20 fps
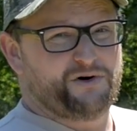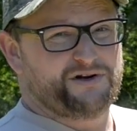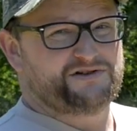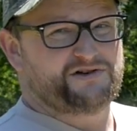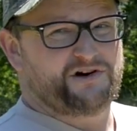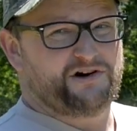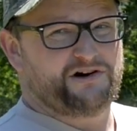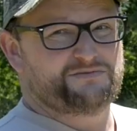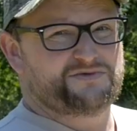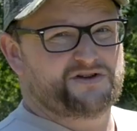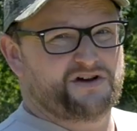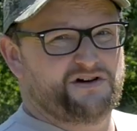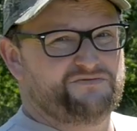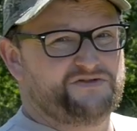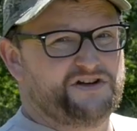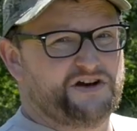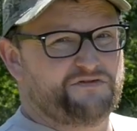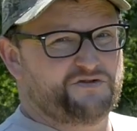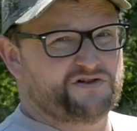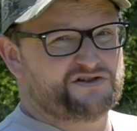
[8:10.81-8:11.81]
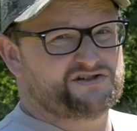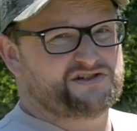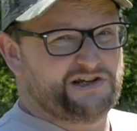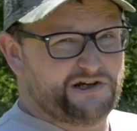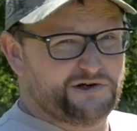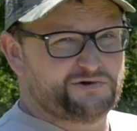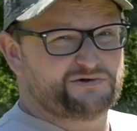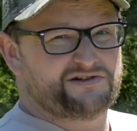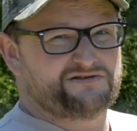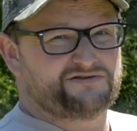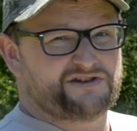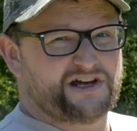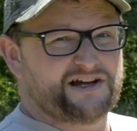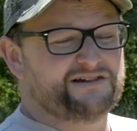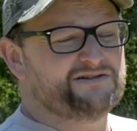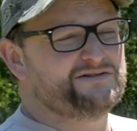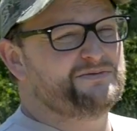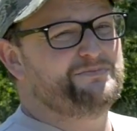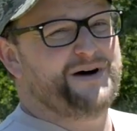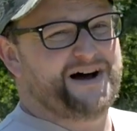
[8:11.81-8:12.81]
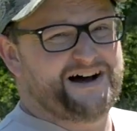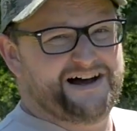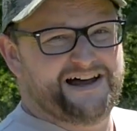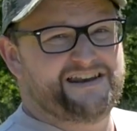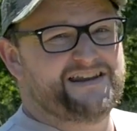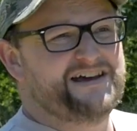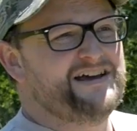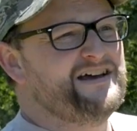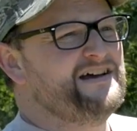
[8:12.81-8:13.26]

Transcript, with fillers: in terms of different SKUs and things, but